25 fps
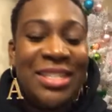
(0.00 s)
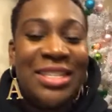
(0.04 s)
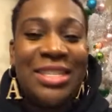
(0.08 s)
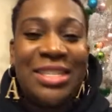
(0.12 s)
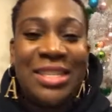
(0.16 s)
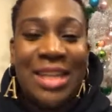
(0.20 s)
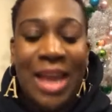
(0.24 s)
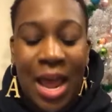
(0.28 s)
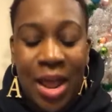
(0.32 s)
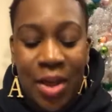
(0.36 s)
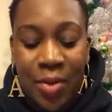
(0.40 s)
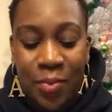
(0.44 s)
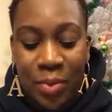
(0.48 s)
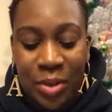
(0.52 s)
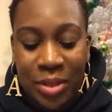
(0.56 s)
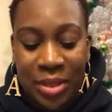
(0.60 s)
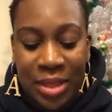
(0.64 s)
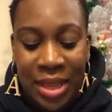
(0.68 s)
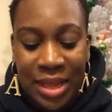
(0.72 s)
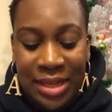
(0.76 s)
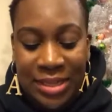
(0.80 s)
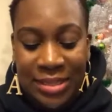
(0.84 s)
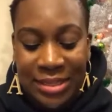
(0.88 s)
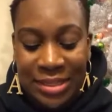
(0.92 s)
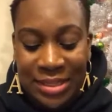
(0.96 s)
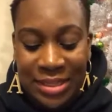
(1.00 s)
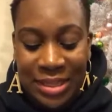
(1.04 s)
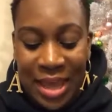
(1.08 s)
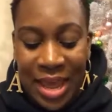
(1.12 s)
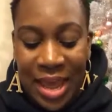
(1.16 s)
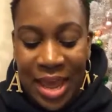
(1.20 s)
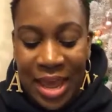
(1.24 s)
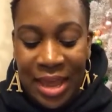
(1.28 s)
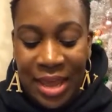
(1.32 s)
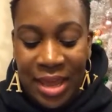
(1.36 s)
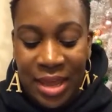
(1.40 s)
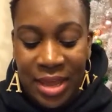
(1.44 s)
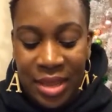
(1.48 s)
just like what they
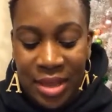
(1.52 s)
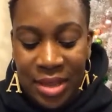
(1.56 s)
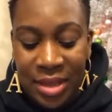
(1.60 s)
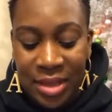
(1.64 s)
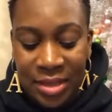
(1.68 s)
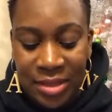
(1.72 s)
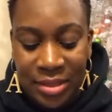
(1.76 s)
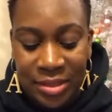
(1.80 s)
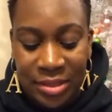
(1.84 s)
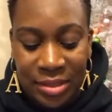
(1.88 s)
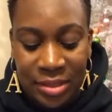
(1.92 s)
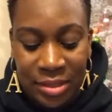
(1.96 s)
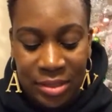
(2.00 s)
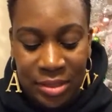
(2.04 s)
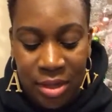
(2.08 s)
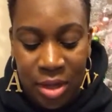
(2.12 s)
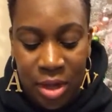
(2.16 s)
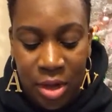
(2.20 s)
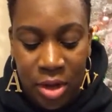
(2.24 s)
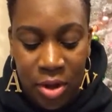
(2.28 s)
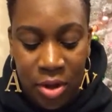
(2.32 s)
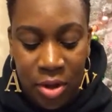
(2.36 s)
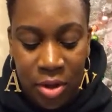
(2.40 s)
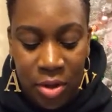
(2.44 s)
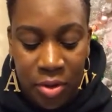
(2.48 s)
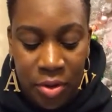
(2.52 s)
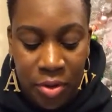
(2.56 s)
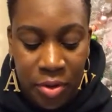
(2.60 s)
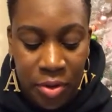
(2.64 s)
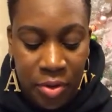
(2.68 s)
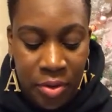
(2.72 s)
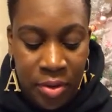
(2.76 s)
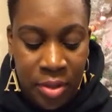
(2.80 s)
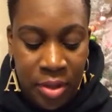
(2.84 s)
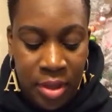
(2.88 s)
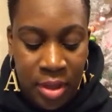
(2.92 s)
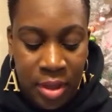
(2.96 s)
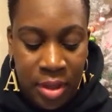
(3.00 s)
say. So,